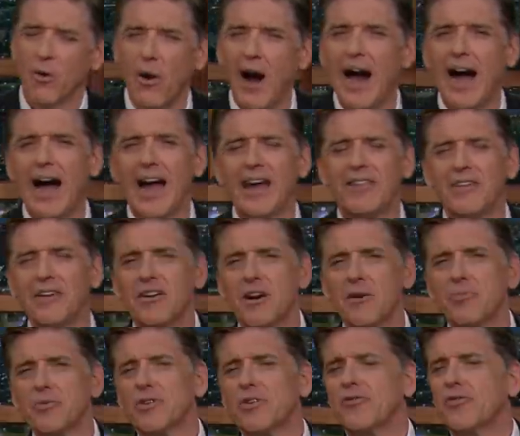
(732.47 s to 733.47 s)
Why there are
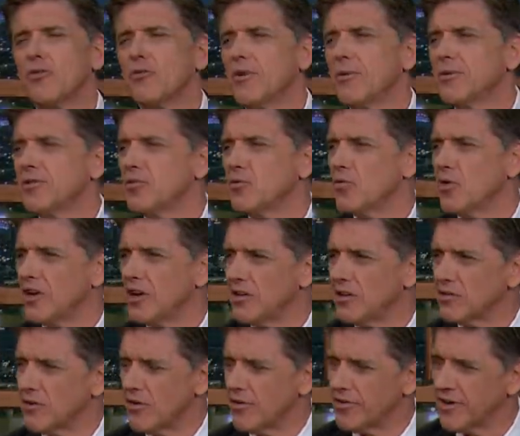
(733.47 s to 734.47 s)
beautiful women the
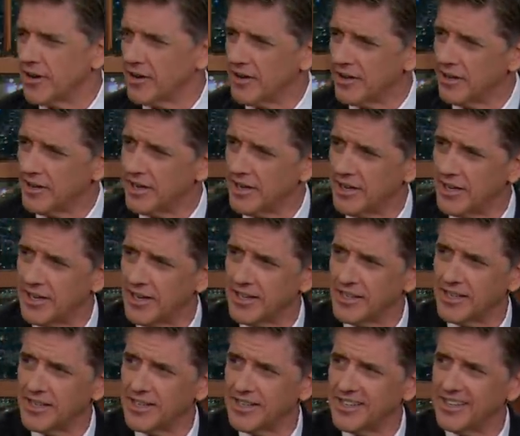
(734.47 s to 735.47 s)
world over.
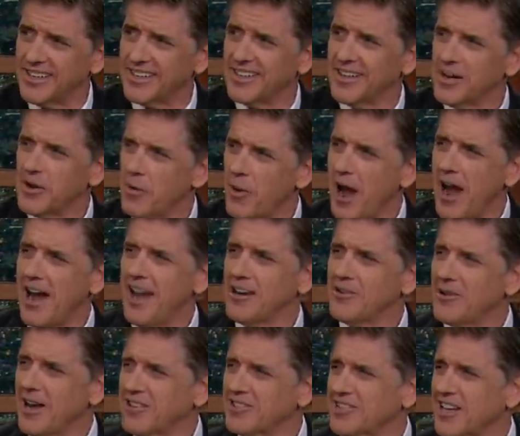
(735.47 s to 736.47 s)
Uh, why
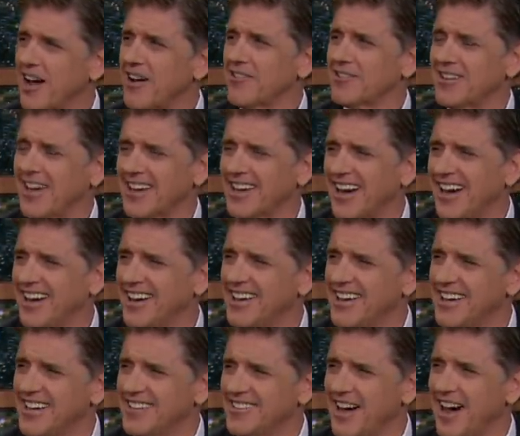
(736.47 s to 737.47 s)
do I sound like a
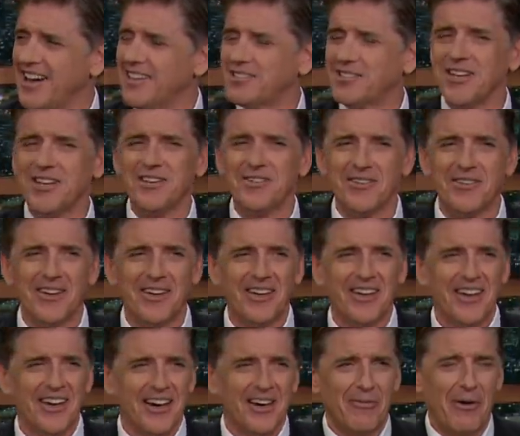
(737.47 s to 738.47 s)
19...
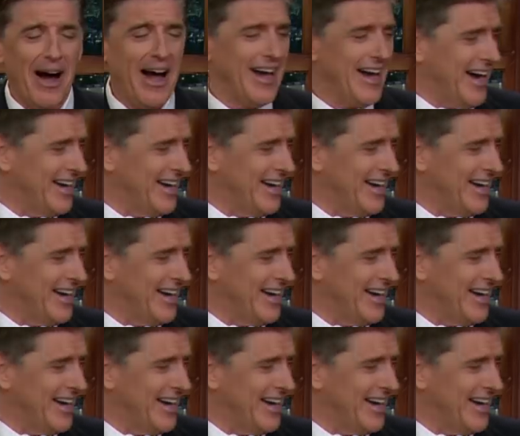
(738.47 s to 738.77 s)
Why